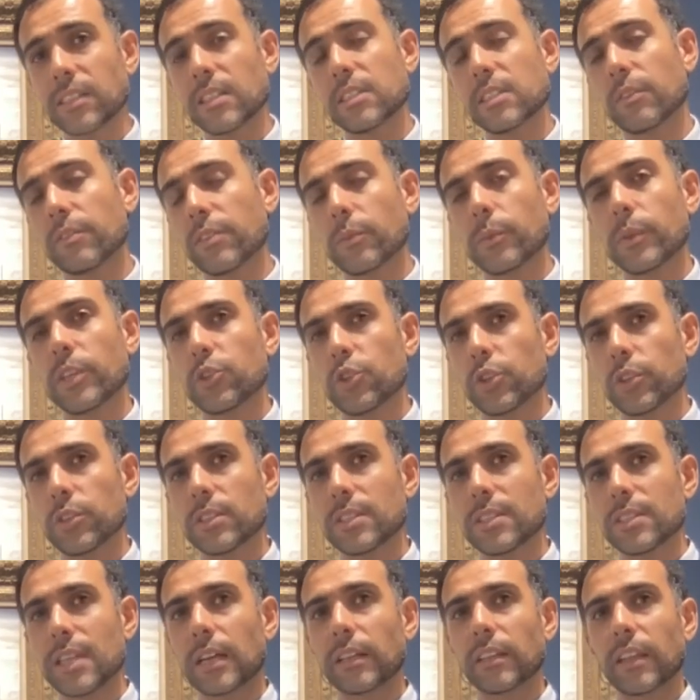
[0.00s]
of the region
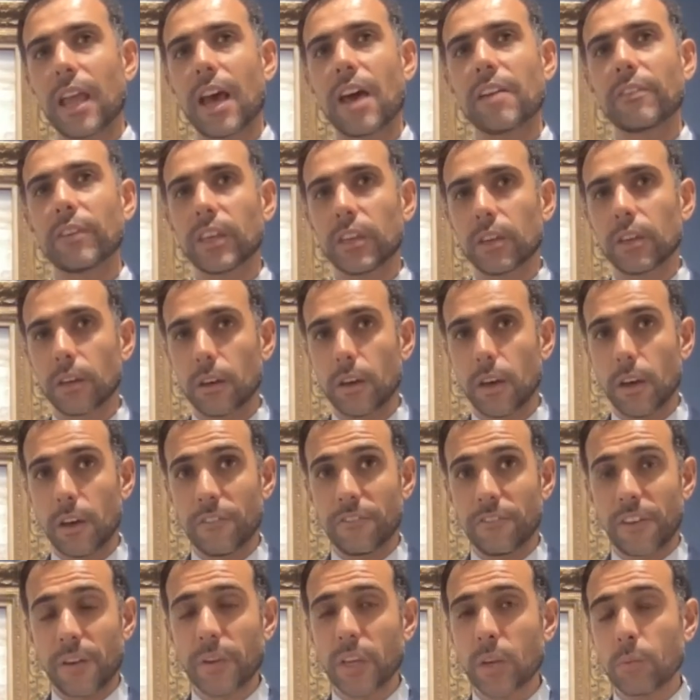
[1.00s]
started having a
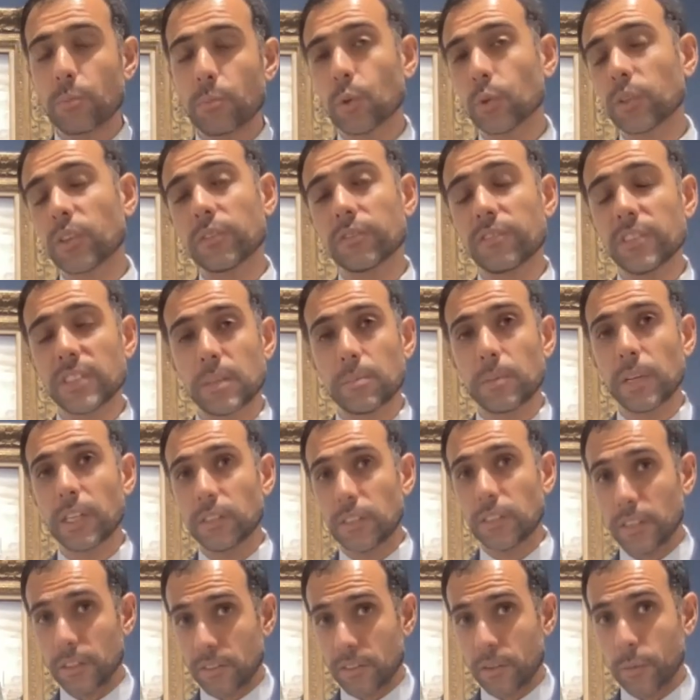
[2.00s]
very important
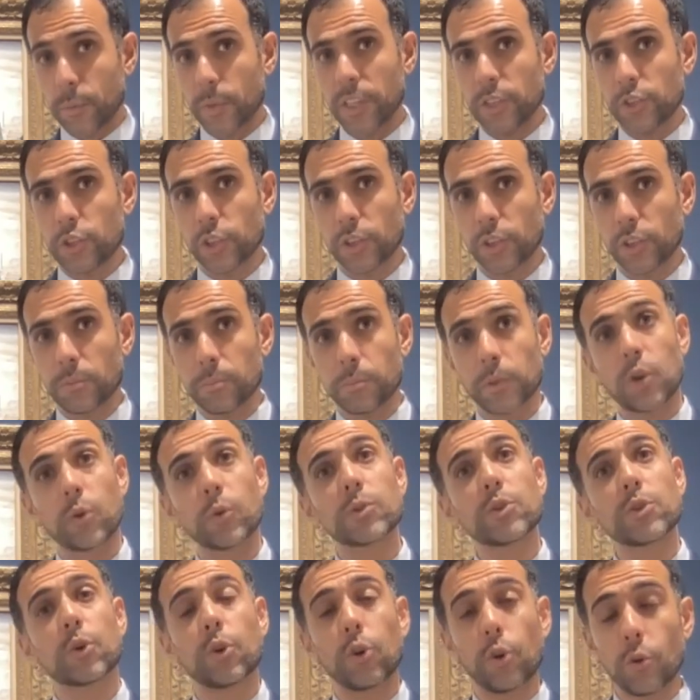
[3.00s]
visibility in the region, but
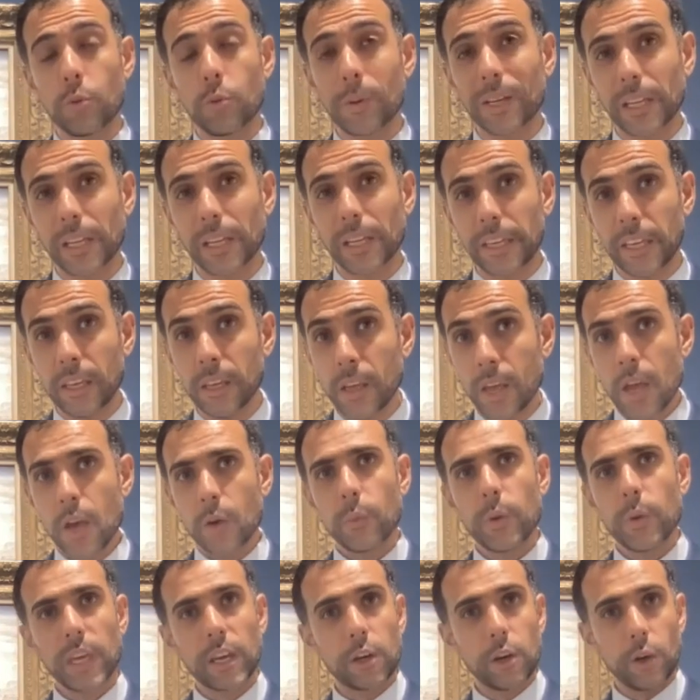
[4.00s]
also globally.
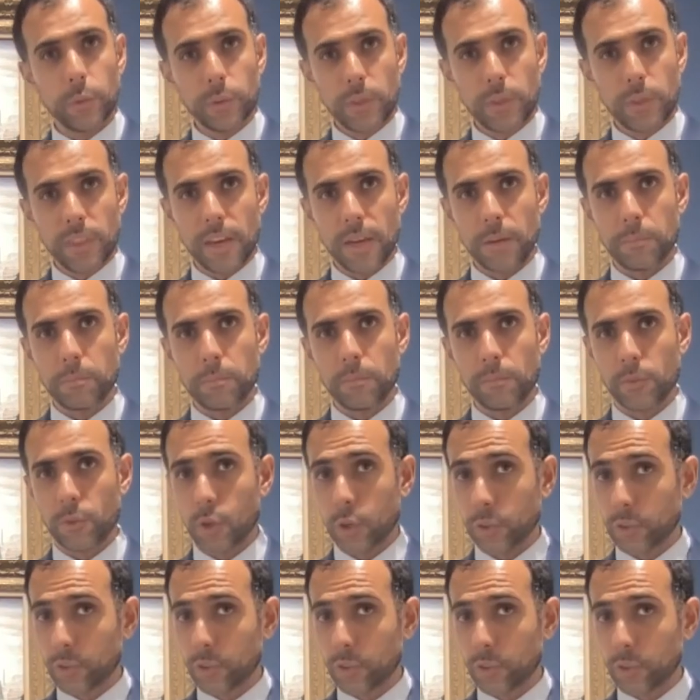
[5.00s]
We include them
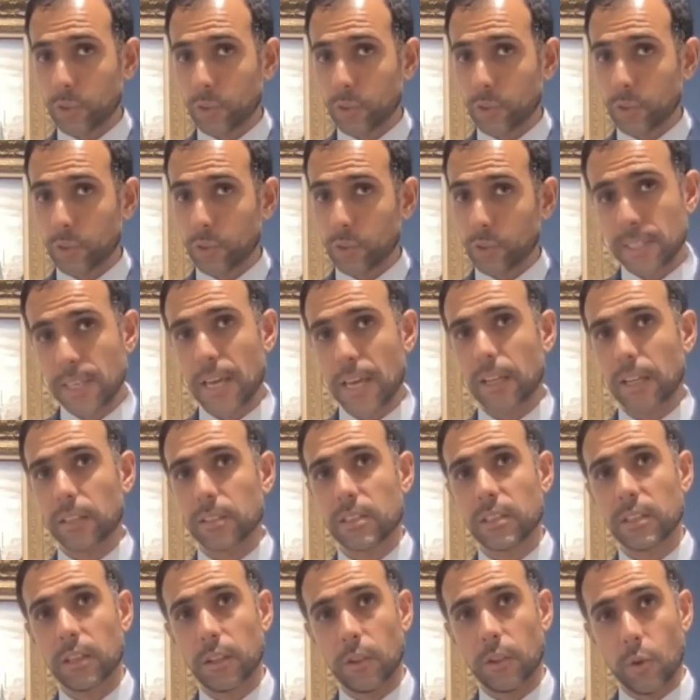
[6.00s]
not only in the
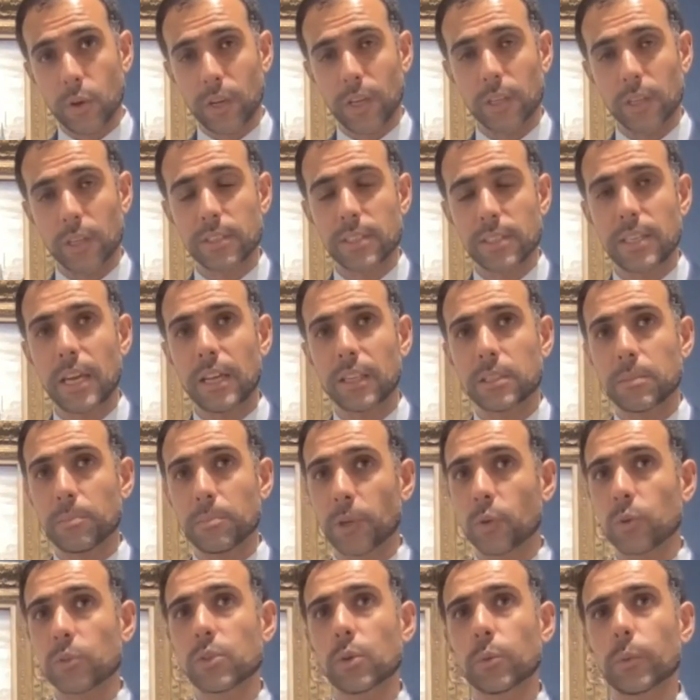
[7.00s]
sales, local sales, but
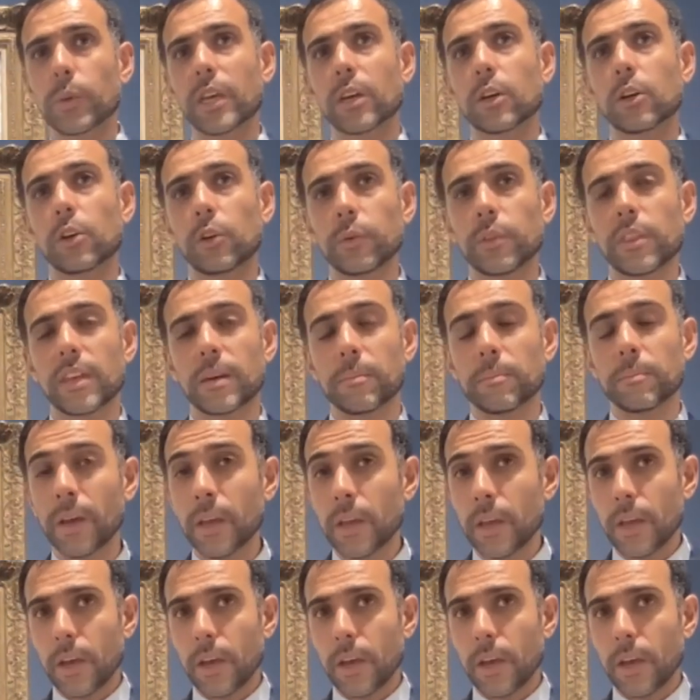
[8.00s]
also we include them